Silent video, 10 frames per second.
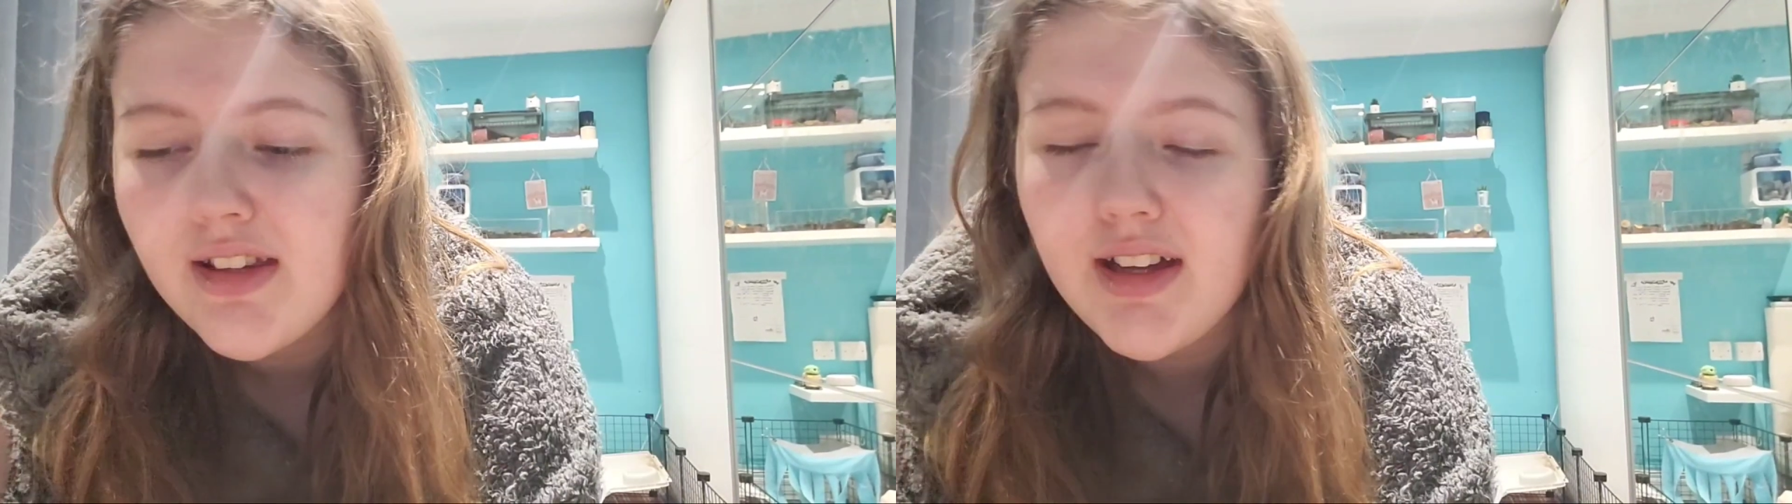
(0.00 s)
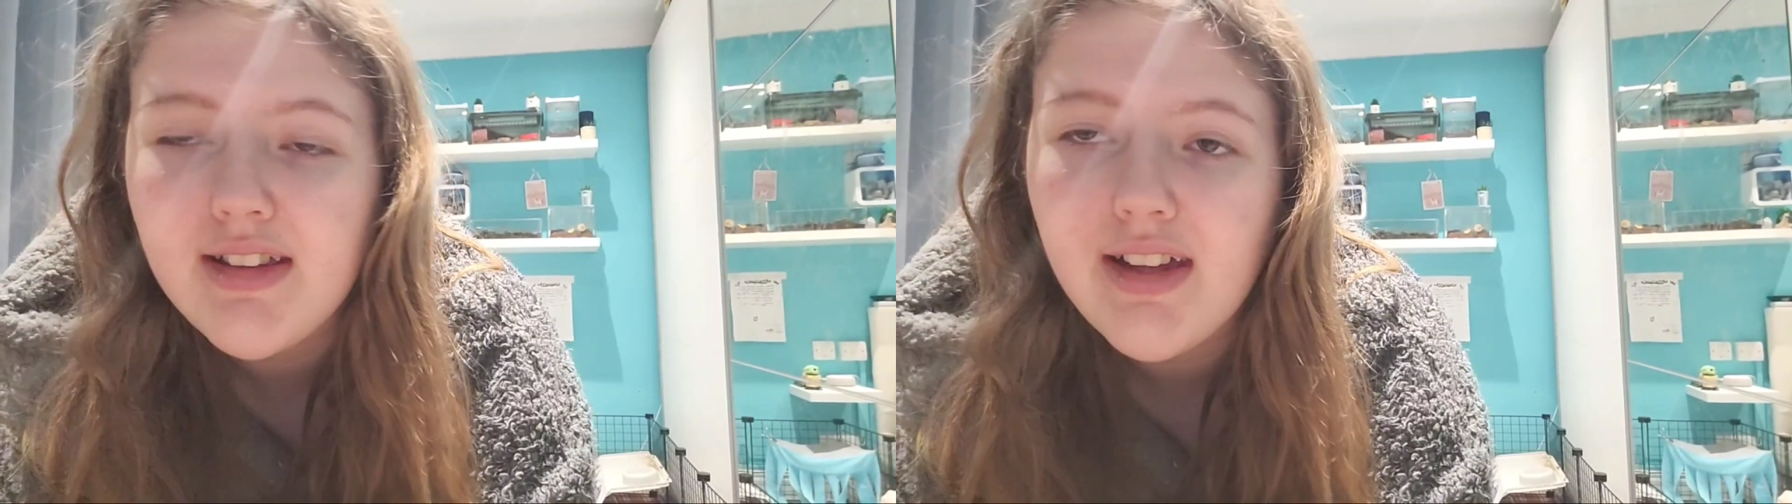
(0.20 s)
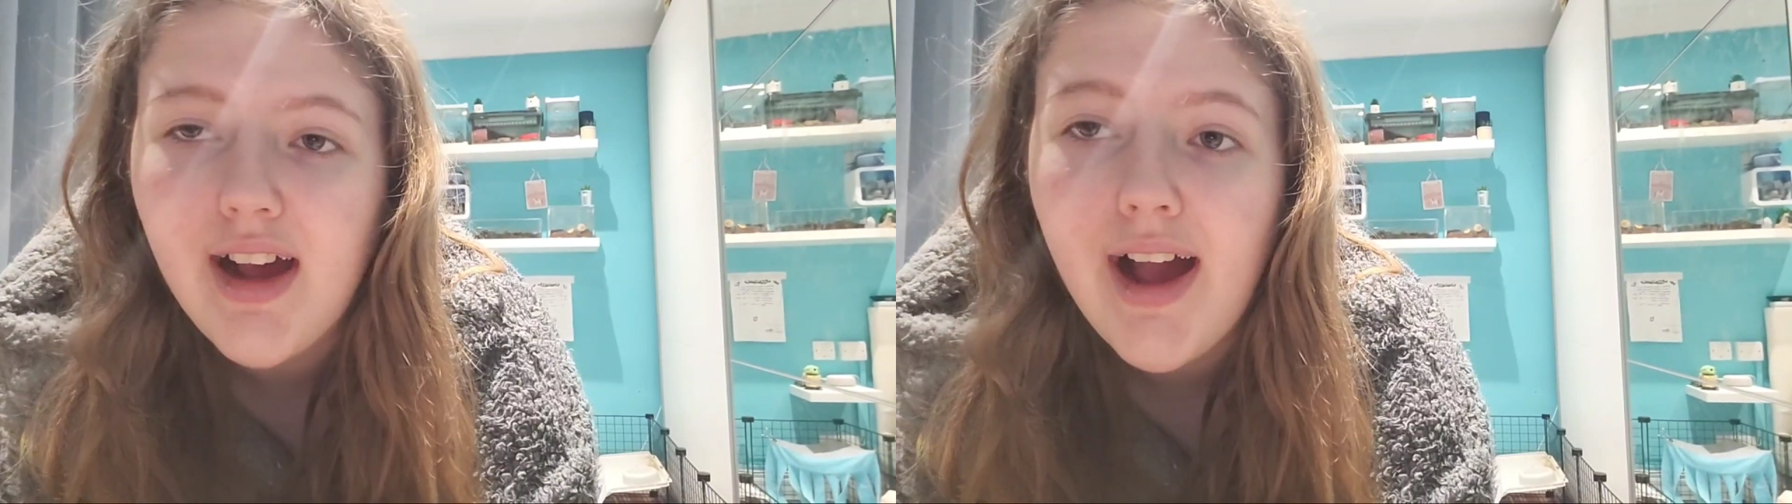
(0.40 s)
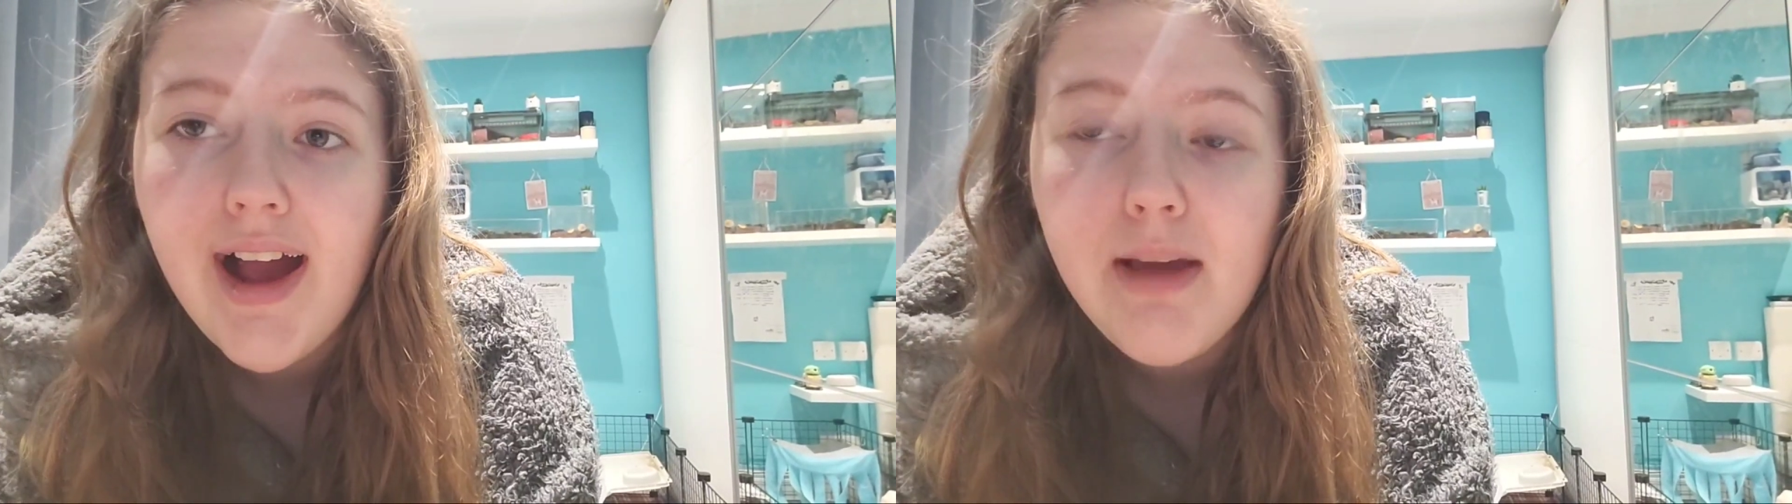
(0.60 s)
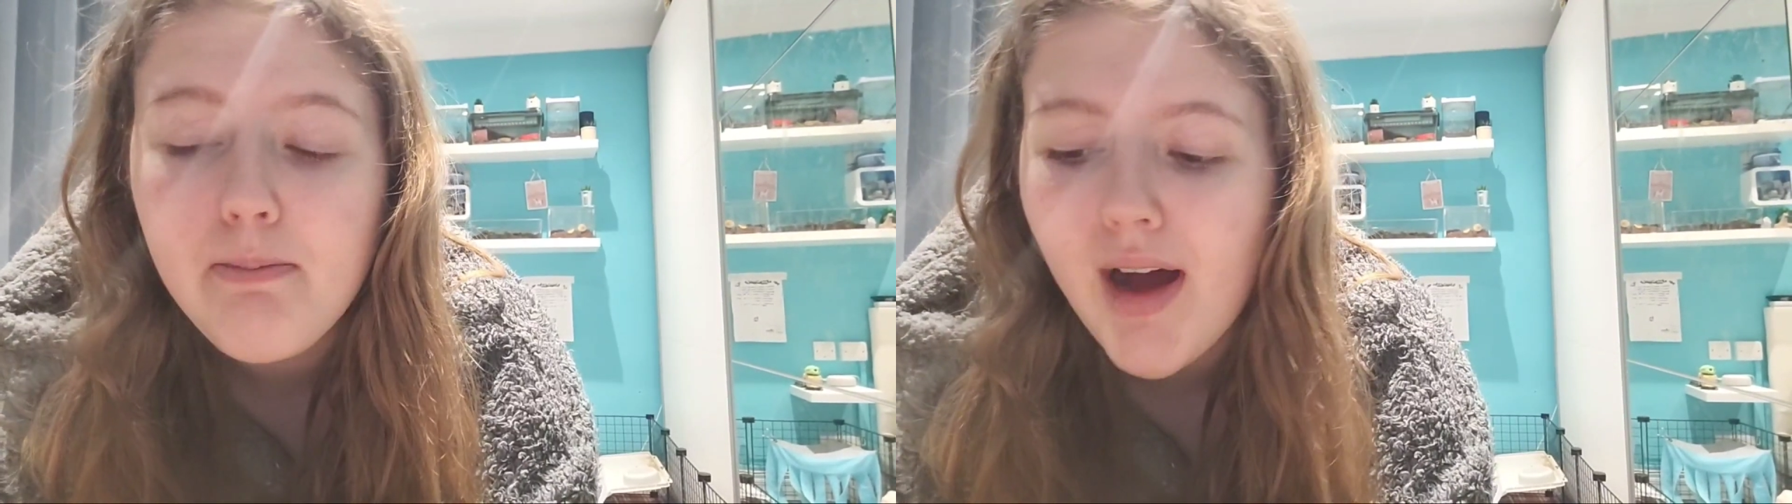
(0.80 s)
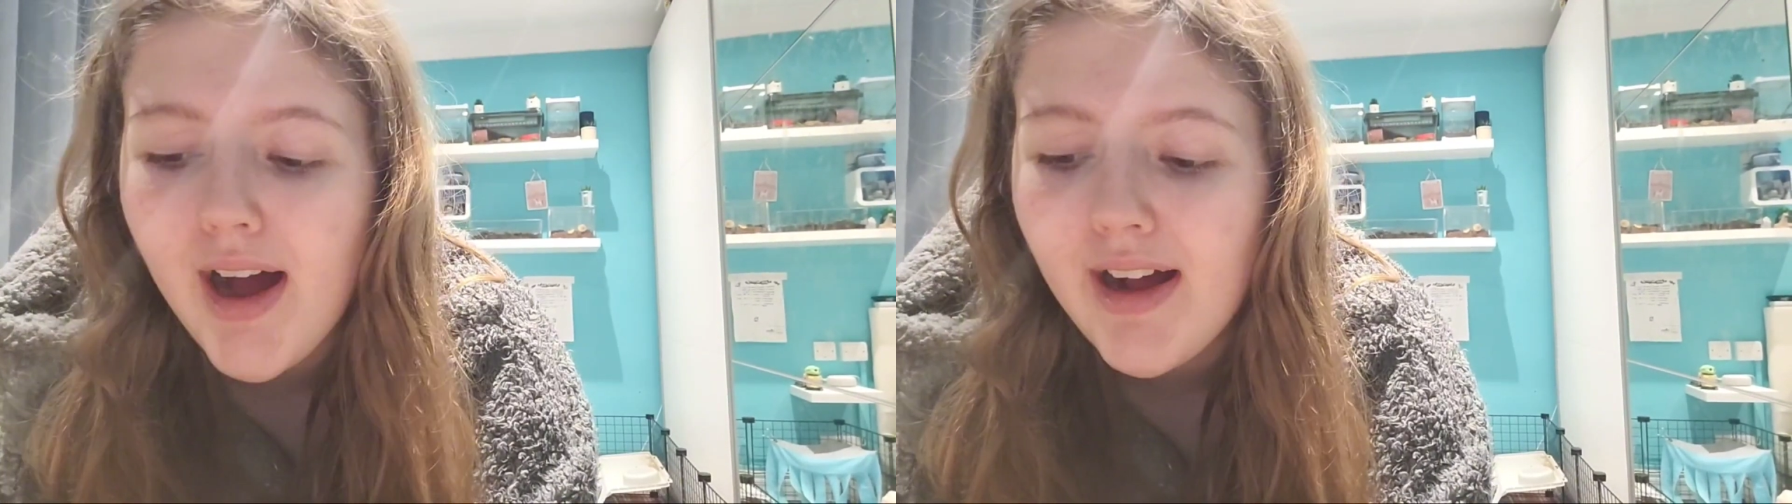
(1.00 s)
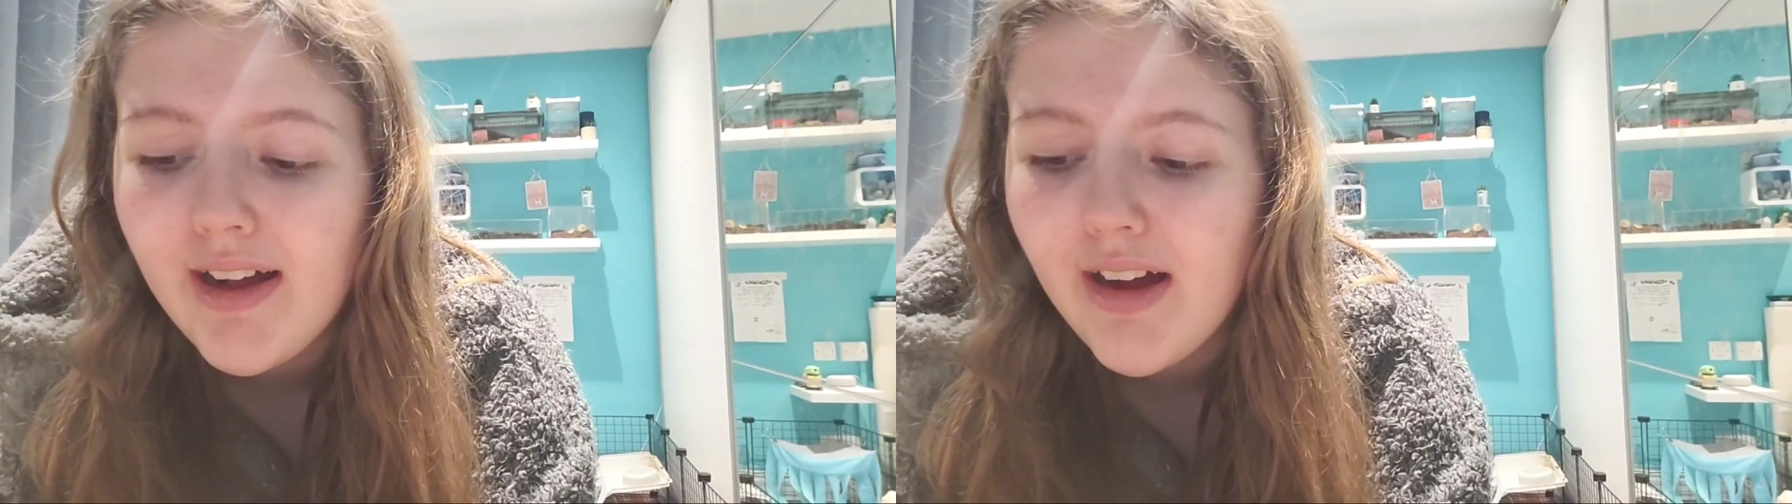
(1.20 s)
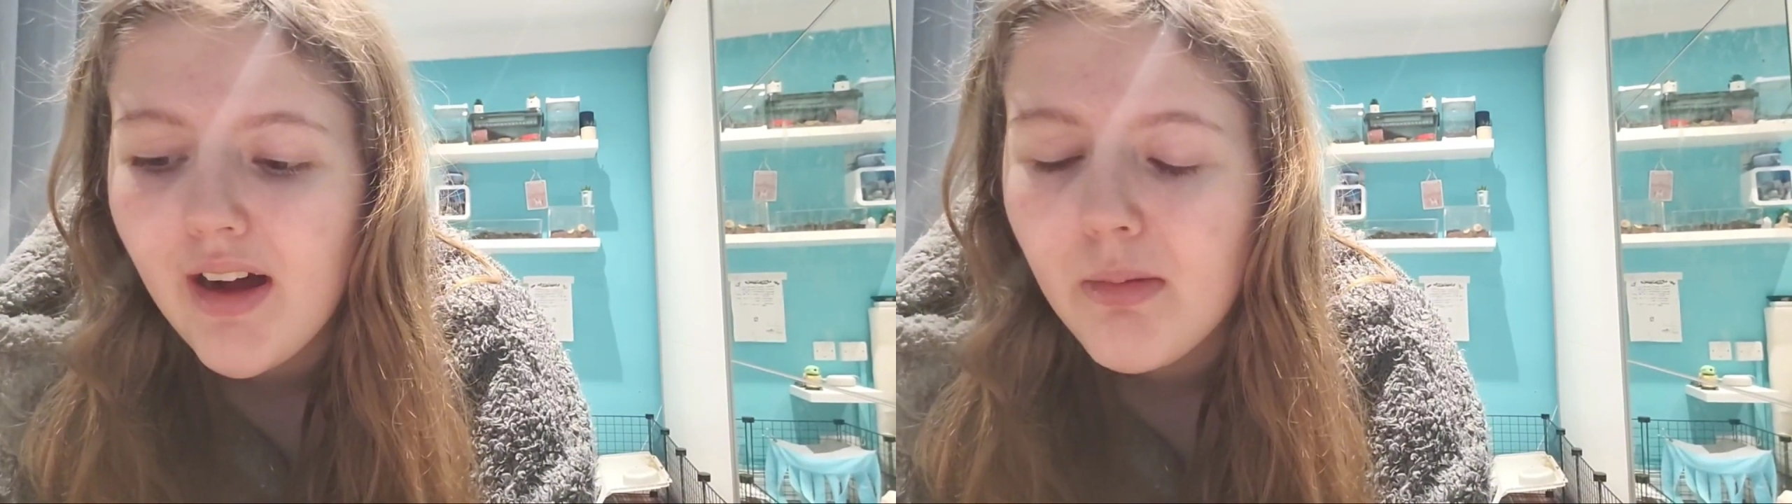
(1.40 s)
getting a hay bag.